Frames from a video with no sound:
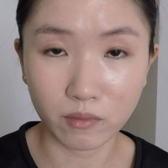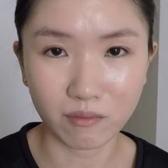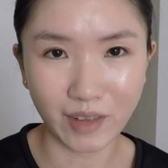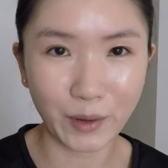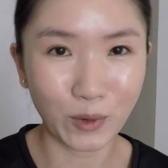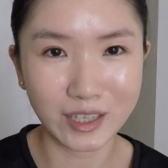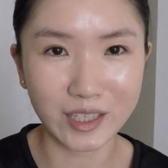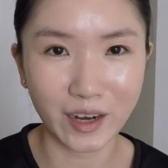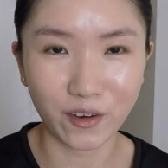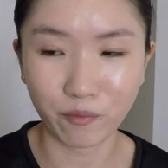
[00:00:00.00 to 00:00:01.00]
like one
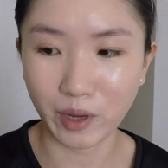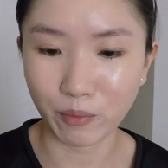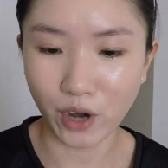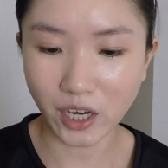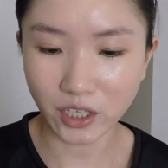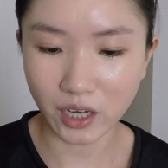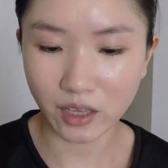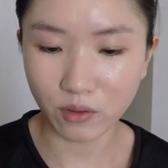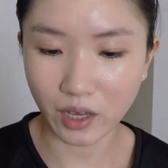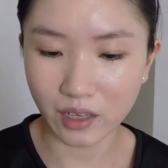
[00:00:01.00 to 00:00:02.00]
side of my brush,
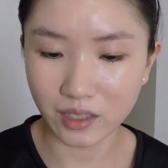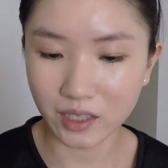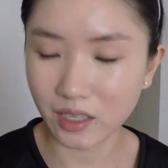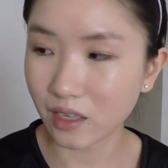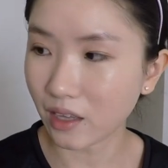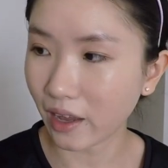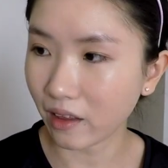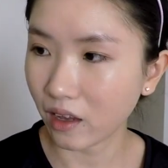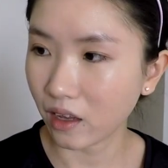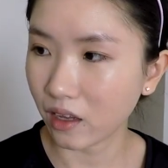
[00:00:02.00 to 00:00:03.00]
and you can see that